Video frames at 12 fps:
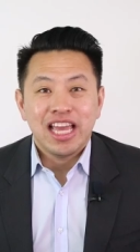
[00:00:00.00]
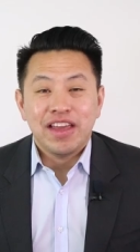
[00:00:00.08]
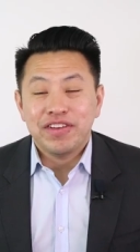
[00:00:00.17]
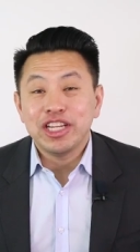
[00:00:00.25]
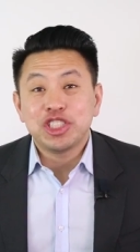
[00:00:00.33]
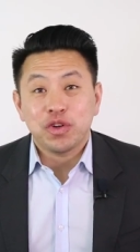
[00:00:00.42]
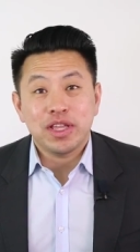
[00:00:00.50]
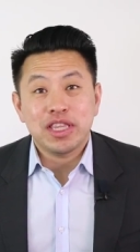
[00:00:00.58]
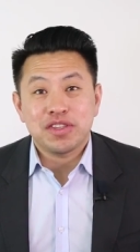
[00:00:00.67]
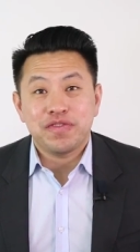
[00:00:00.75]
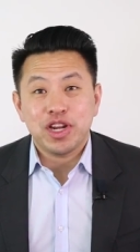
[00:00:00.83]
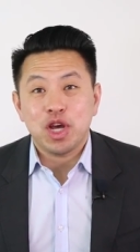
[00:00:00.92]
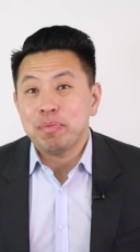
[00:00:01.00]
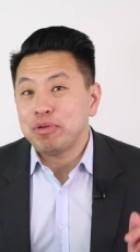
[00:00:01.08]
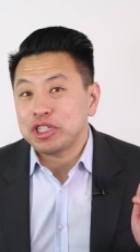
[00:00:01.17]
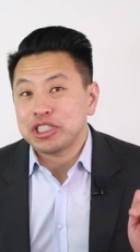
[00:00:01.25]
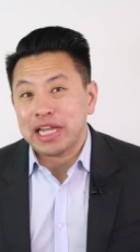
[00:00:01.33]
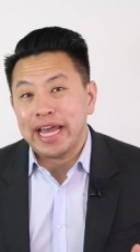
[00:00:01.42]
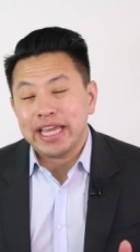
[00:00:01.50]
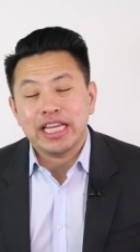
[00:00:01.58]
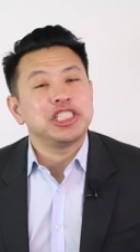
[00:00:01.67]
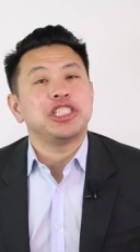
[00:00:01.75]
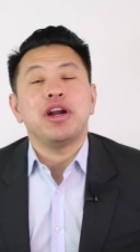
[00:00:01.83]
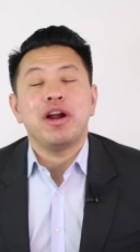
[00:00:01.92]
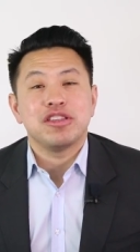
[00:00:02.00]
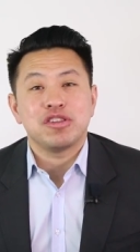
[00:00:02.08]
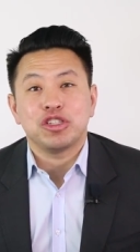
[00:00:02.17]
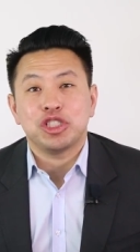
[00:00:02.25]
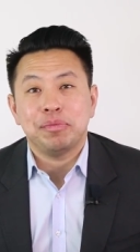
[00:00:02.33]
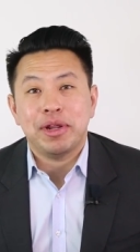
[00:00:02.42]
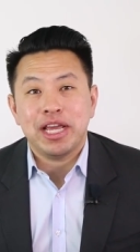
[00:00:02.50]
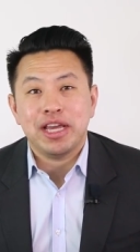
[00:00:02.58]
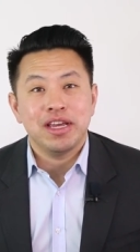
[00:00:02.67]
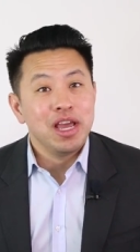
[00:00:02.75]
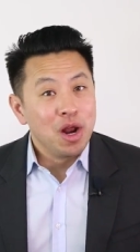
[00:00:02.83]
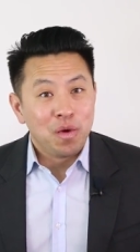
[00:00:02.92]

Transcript: If you enjoyed this video, push like and share on social media